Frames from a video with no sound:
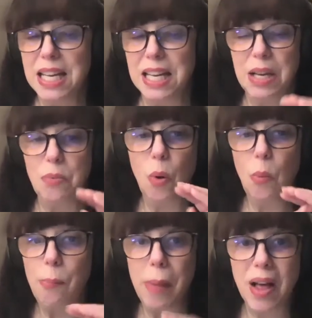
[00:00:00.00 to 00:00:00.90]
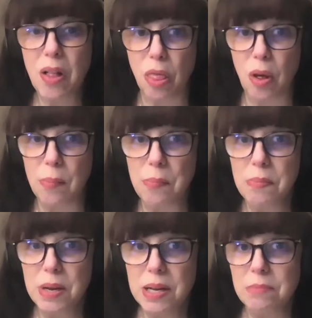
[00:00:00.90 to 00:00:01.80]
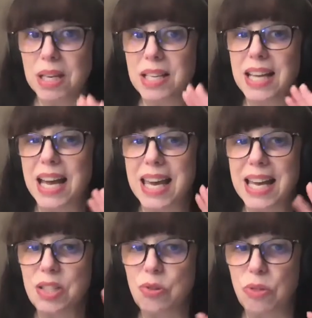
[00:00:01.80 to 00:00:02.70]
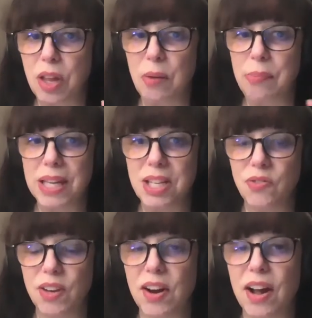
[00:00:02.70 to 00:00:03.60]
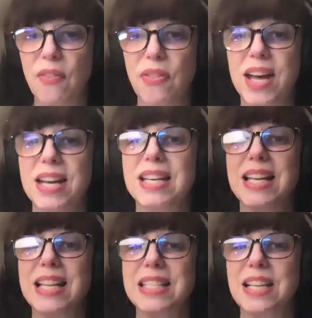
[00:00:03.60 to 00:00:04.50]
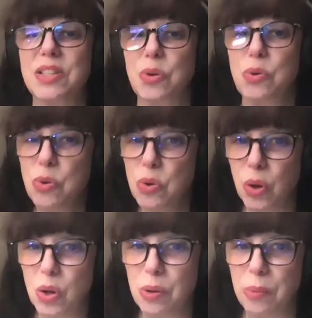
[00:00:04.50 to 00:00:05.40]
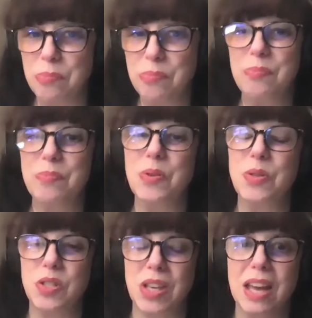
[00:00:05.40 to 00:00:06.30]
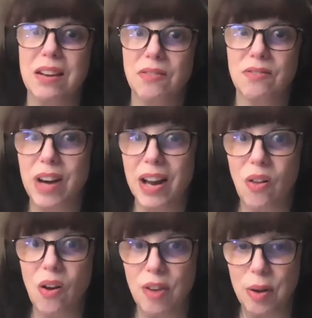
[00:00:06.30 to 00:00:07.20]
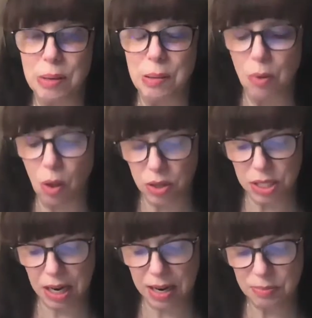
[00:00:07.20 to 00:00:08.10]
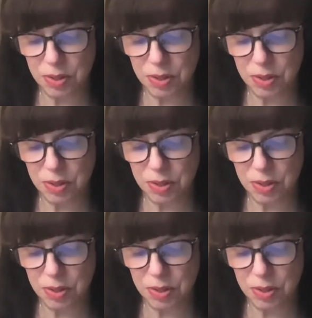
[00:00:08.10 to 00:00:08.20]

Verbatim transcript: and he won't mail them because I guess through therapy he's figured out that that's not so cool, that you just can't rail off on people all the time.